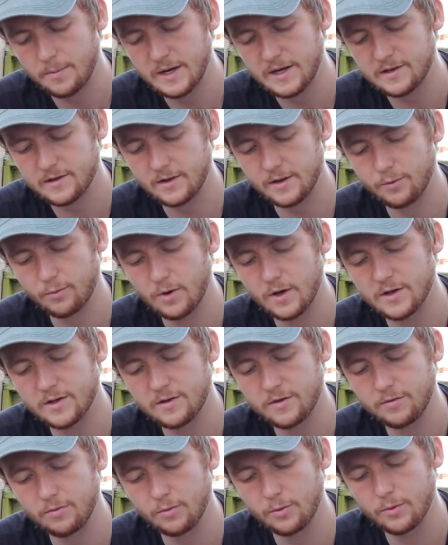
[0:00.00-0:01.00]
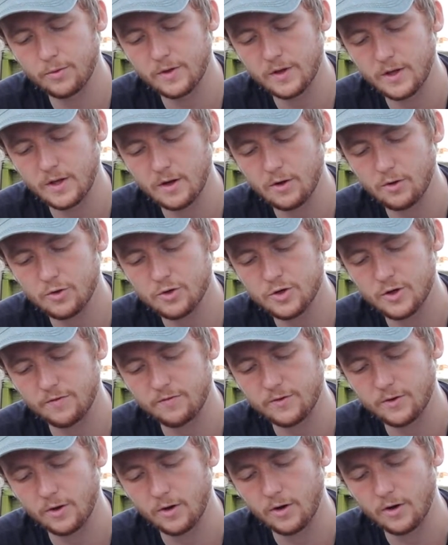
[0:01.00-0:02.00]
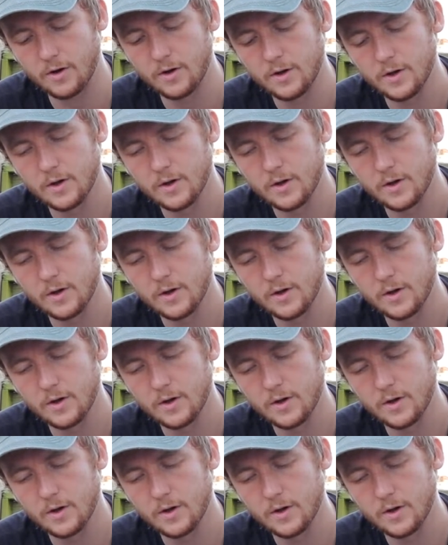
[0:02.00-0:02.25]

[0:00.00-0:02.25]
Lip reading: basically runs through the gear shifter